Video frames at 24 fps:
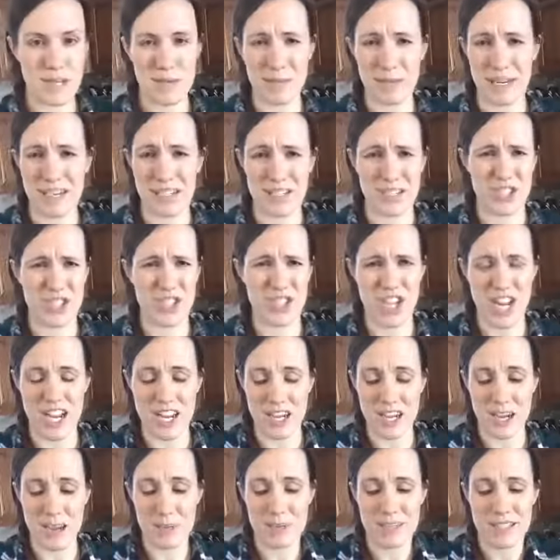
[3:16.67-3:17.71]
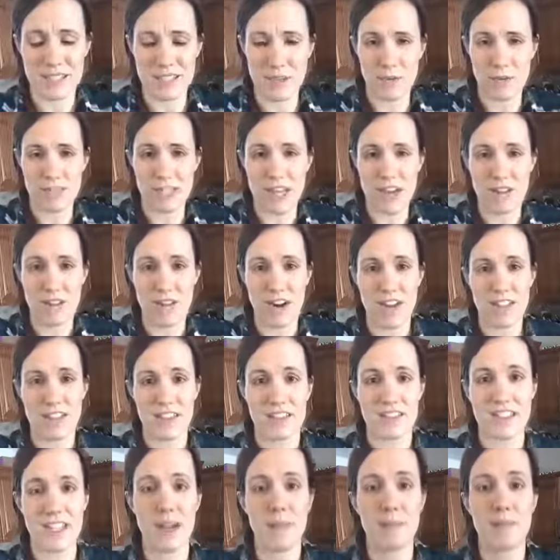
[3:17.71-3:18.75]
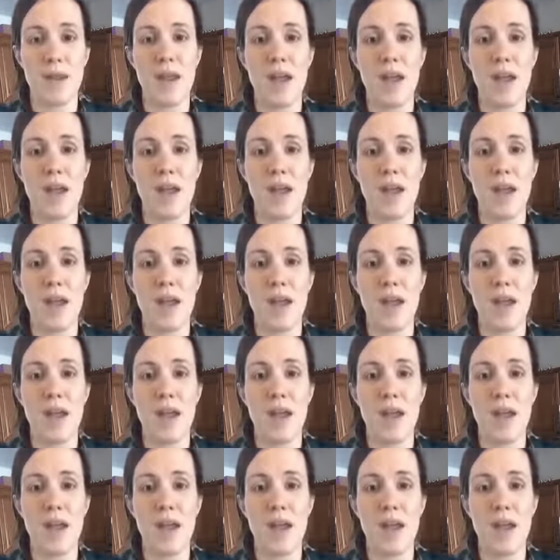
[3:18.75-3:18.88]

and I just shake it up because I want that froth on top.